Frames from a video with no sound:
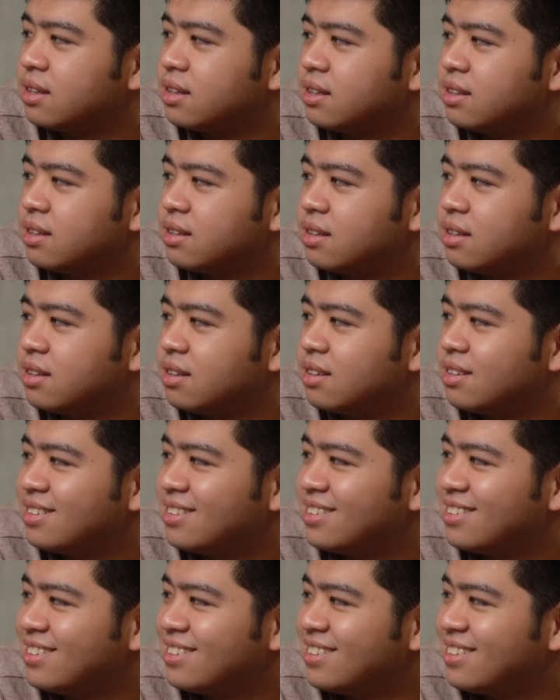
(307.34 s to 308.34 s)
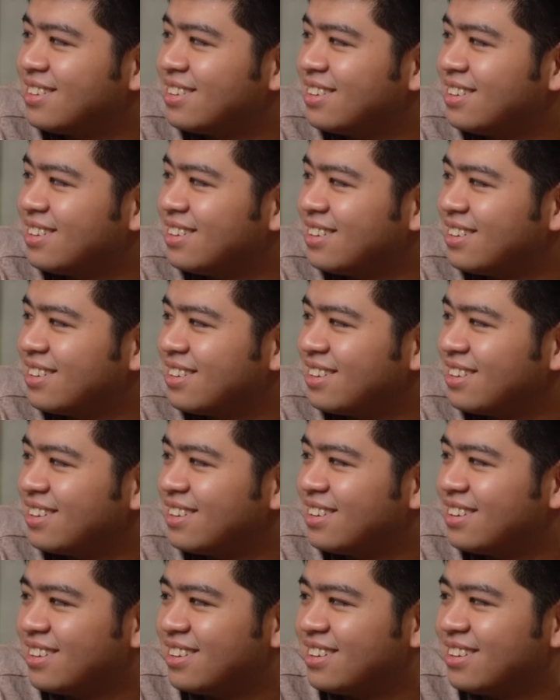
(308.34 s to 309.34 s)

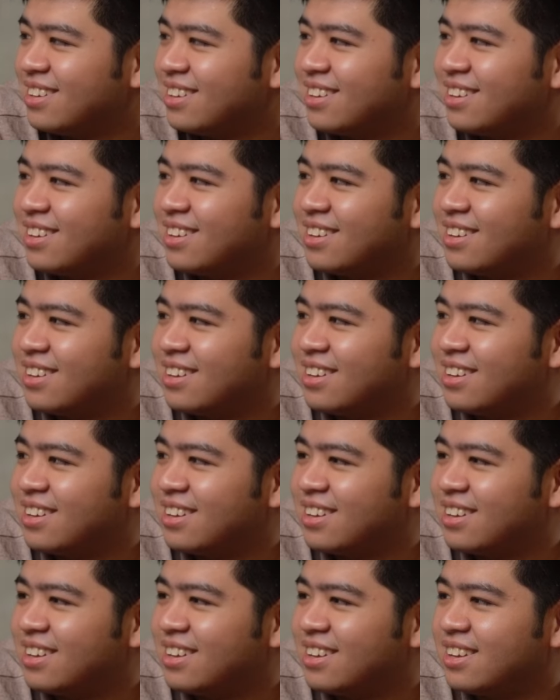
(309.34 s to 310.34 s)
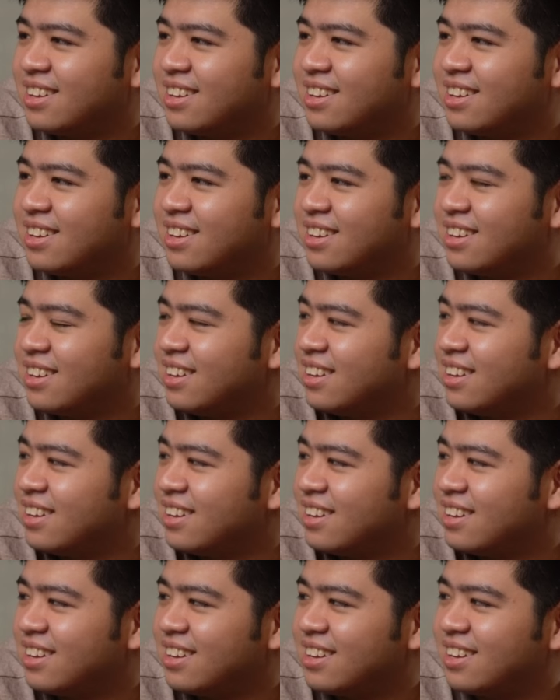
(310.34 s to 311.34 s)

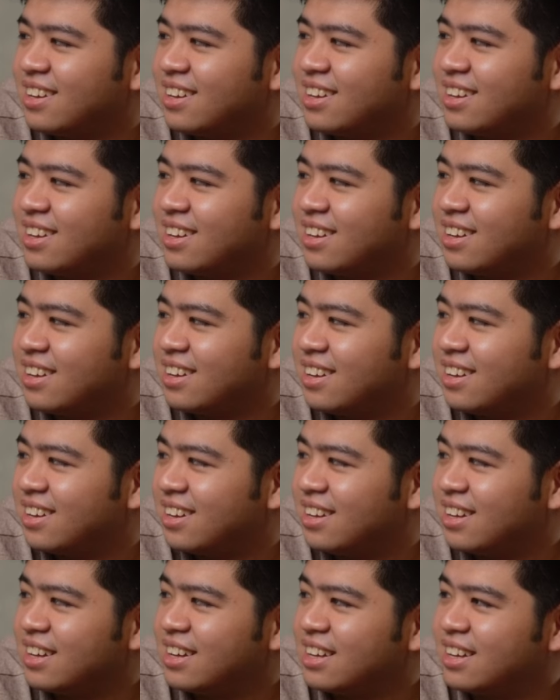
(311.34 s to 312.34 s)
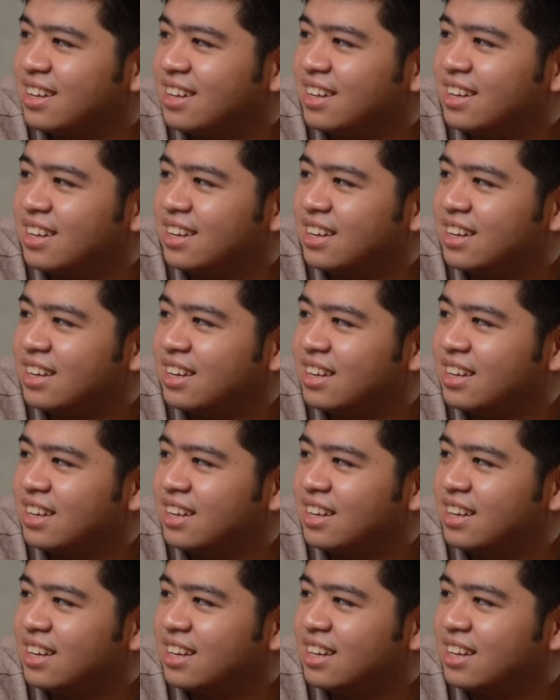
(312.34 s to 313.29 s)
(not speaking)